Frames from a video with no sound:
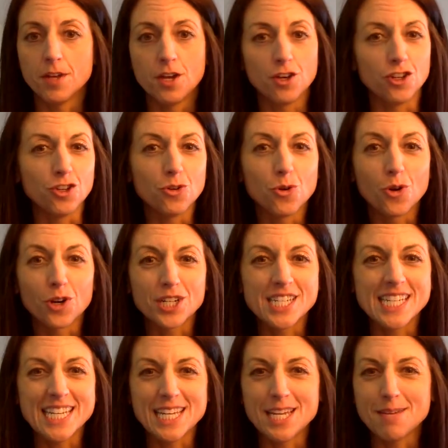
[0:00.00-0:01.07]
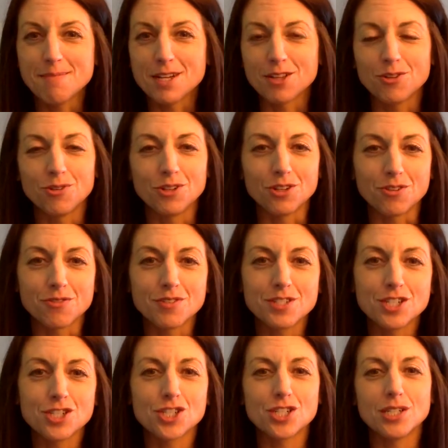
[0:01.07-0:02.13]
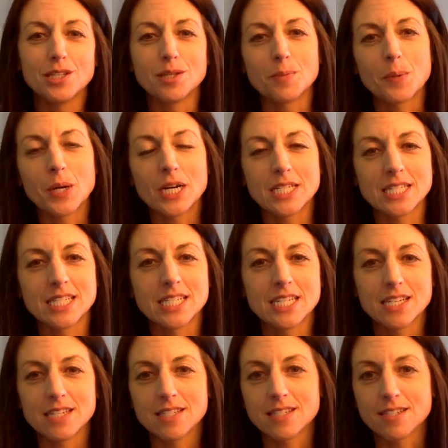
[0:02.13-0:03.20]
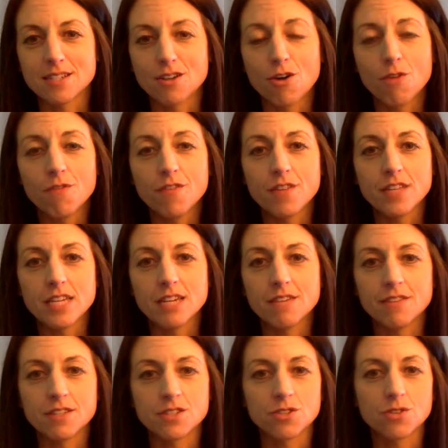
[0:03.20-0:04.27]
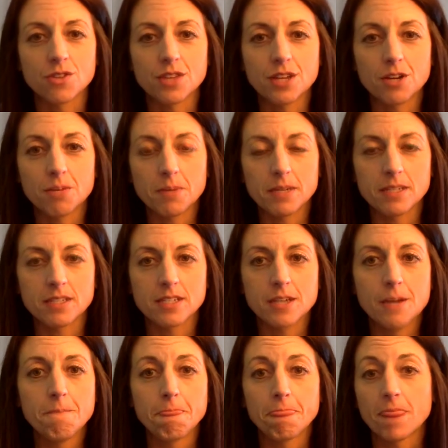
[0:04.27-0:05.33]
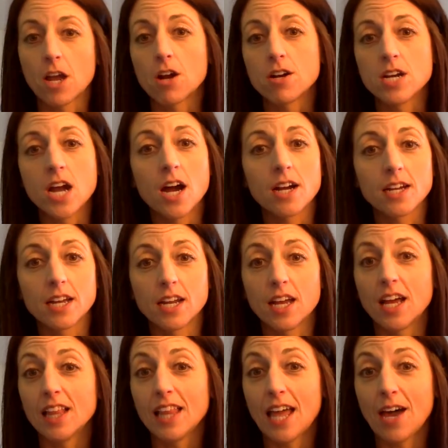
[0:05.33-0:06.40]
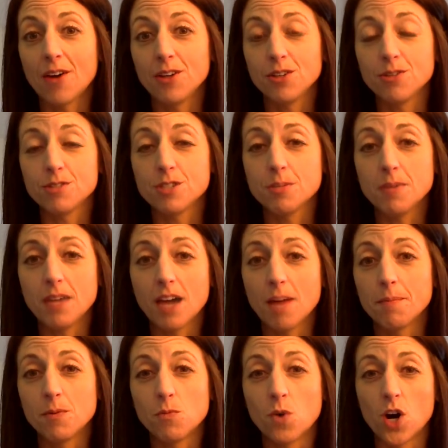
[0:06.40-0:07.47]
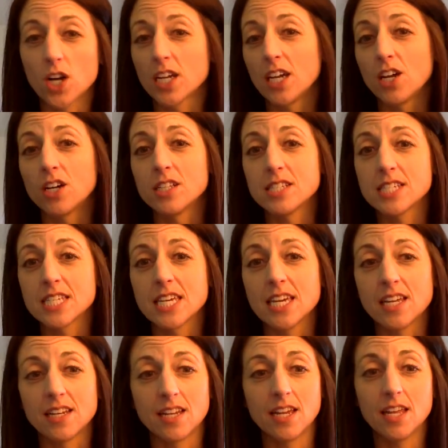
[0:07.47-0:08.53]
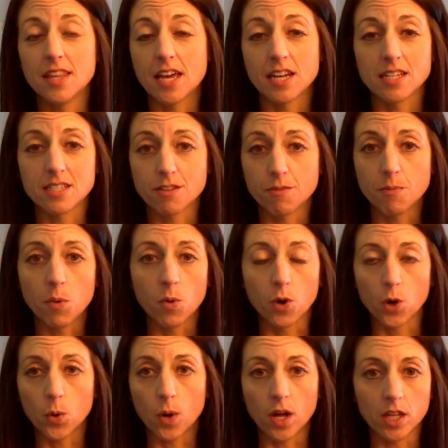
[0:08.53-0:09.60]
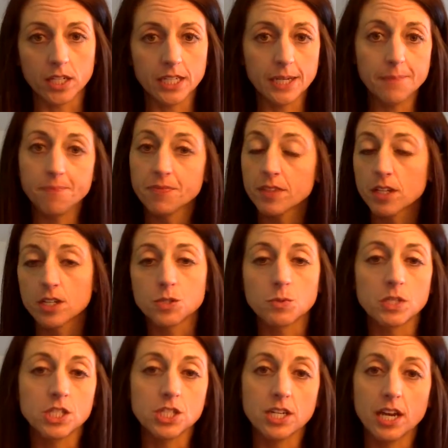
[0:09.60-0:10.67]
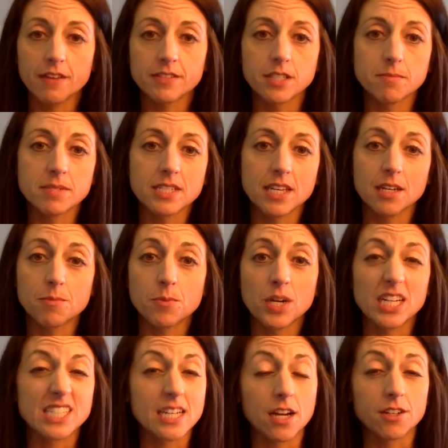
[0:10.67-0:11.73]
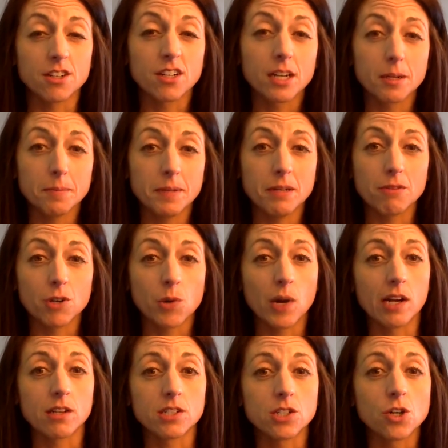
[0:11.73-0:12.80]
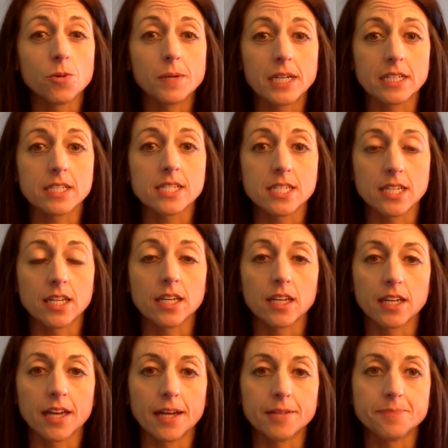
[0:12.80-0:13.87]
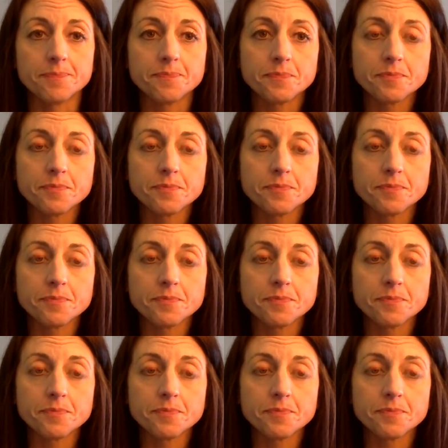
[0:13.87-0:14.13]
Your team, including your physician and the prosthetist and hopefully a physical therapist, are not going to allow you to be up and walking on skin that is of poor quality, because once you have some skin breakdown, you're going to be required to go back to sitting again.